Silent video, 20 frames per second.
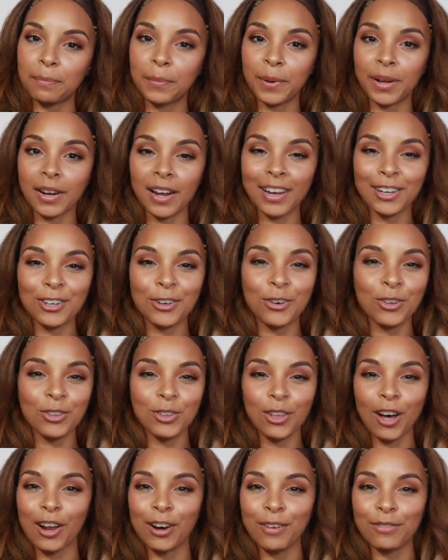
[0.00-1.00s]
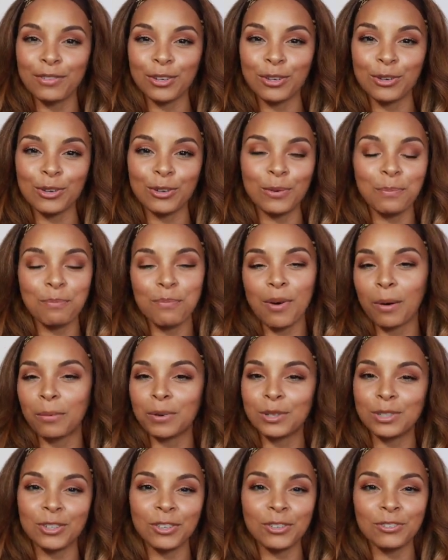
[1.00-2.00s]
but I know a lot of you
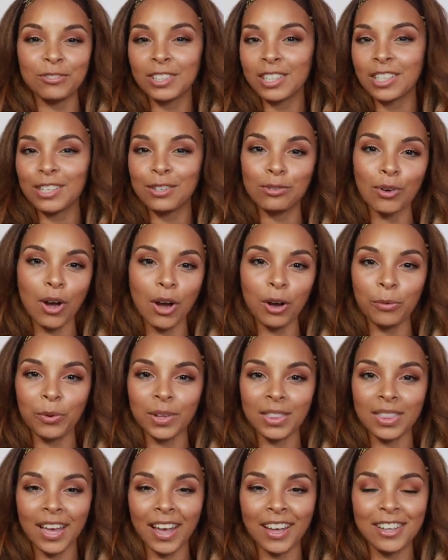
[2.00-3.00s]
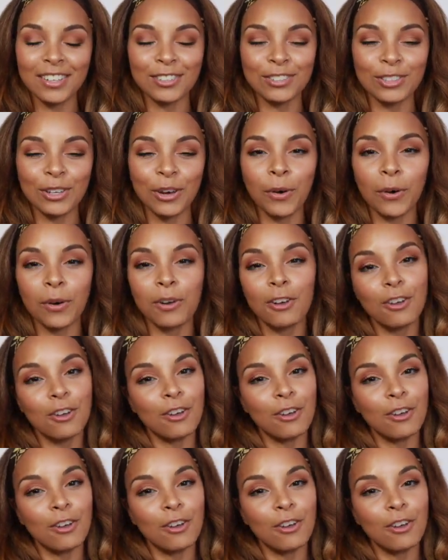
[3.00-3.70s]
probably don't really rock with that, so